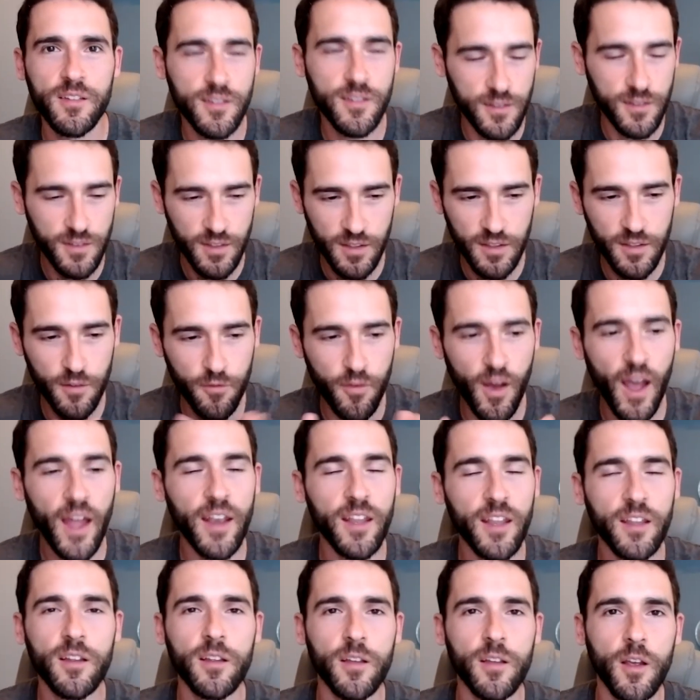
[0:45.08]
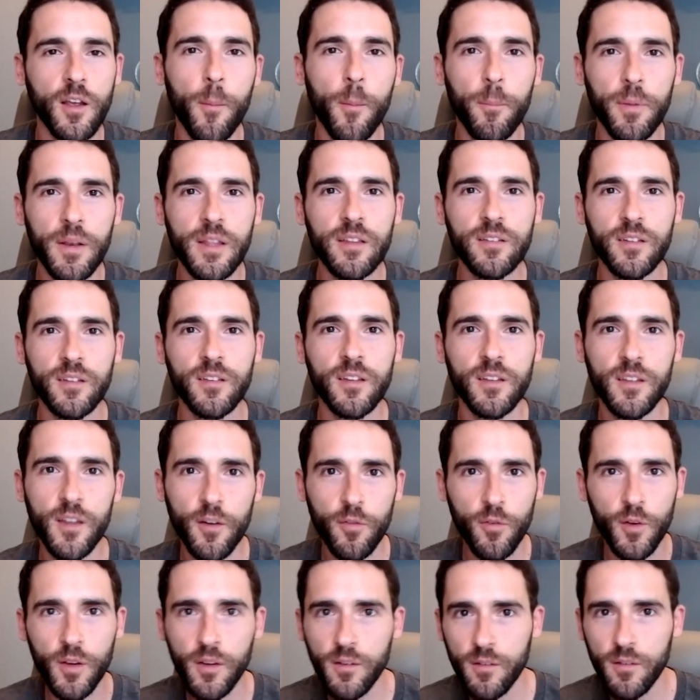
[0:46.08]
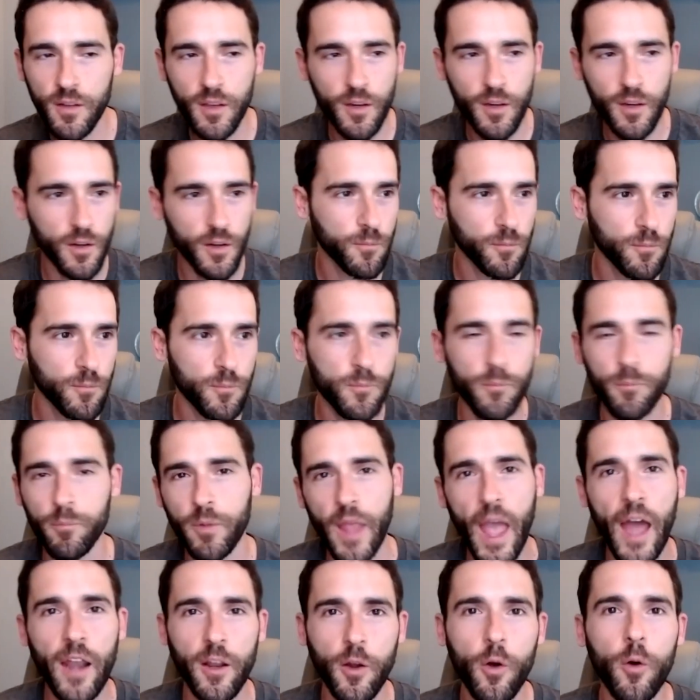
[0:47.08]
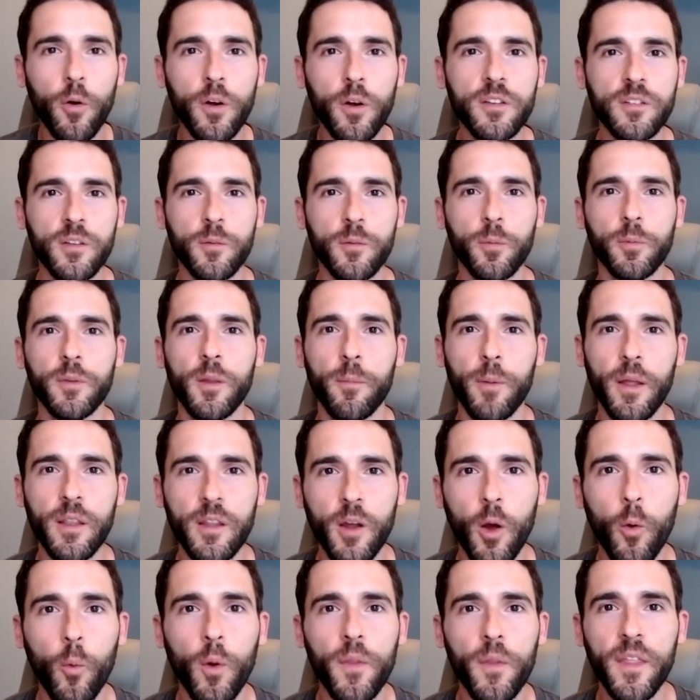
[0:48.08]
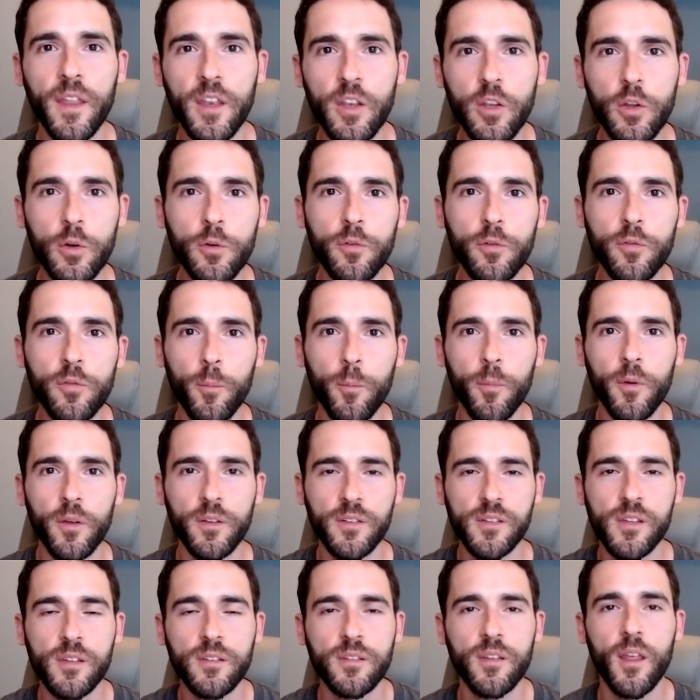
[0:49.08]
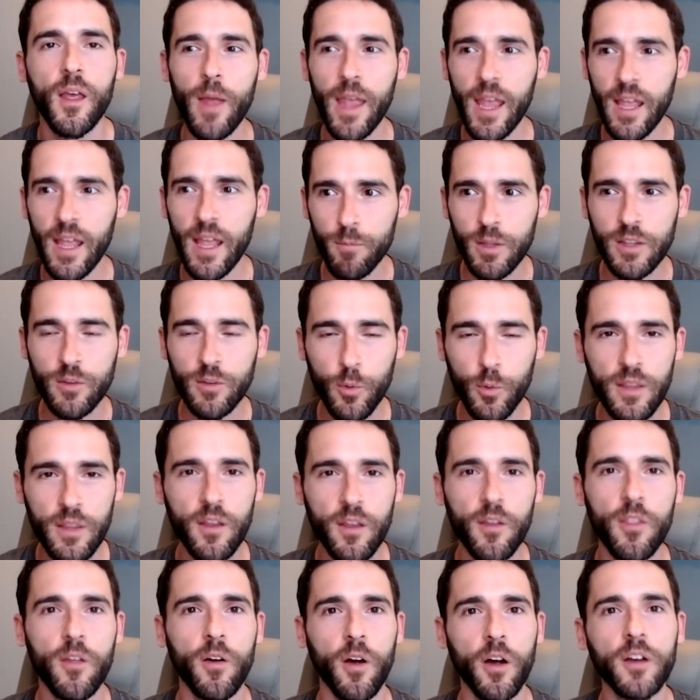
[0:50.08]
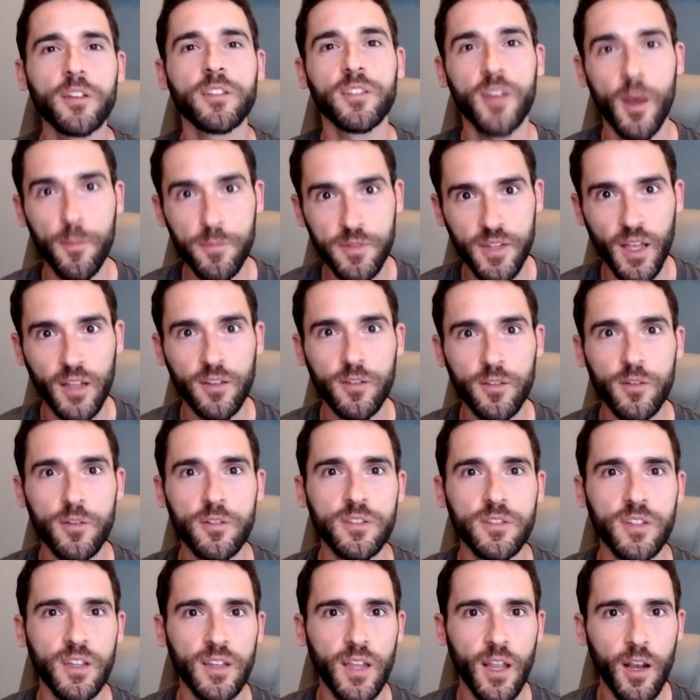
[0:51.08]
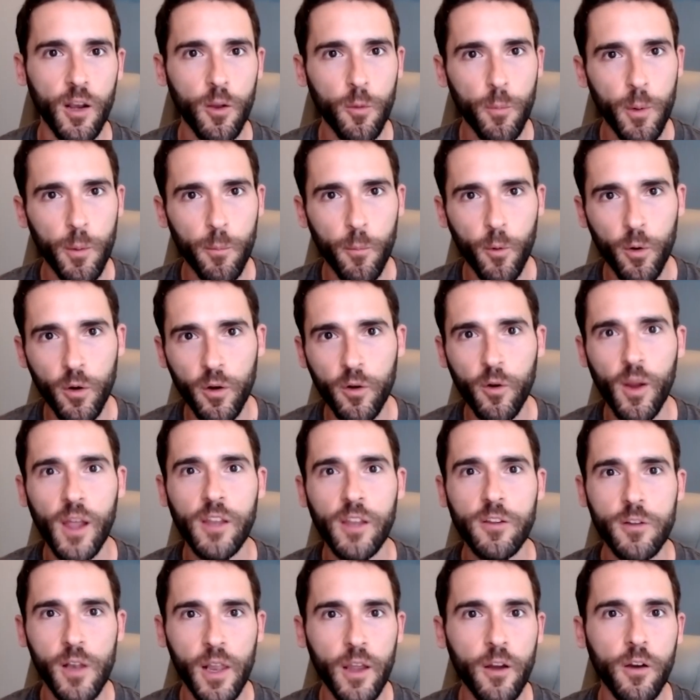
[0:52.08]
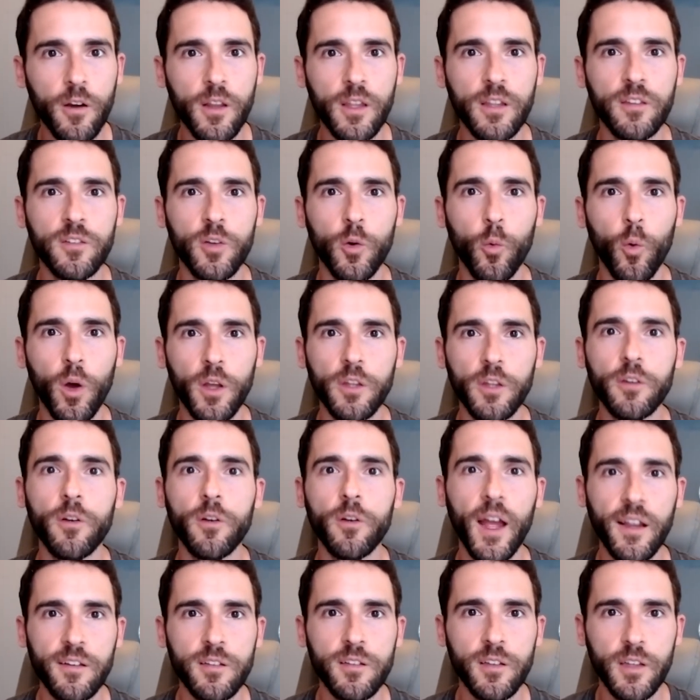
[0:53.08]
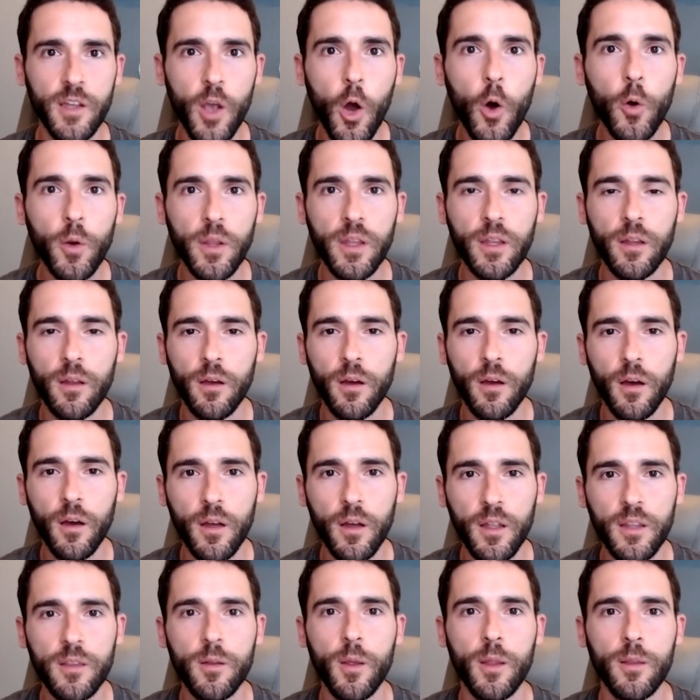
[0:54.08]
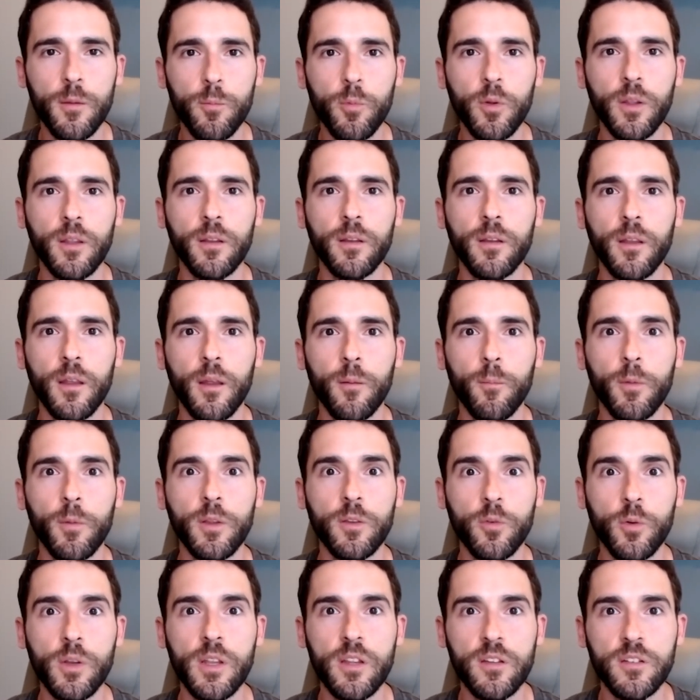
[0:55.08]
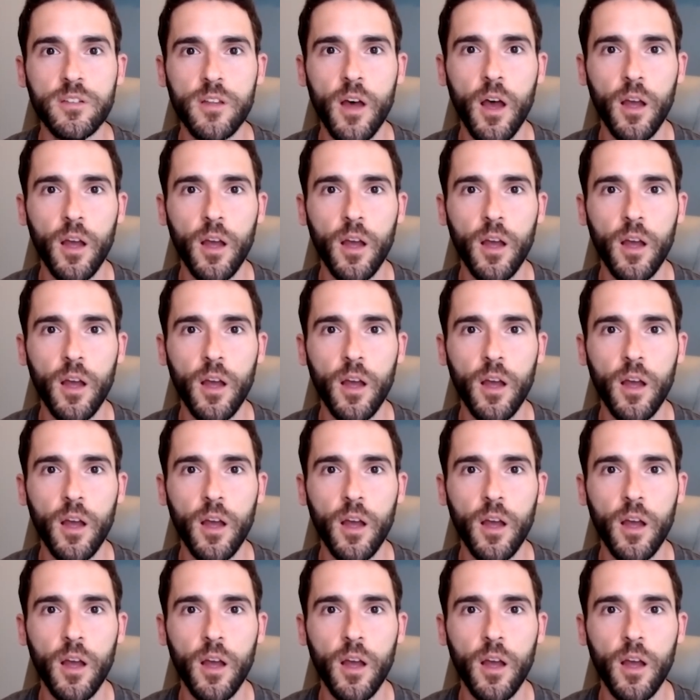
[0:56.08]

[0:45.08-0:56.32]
dividing companies into different, categories depending on what they do for business. In between there are subsectors to get a little bit more granularity into what you're actually owning in between each stock.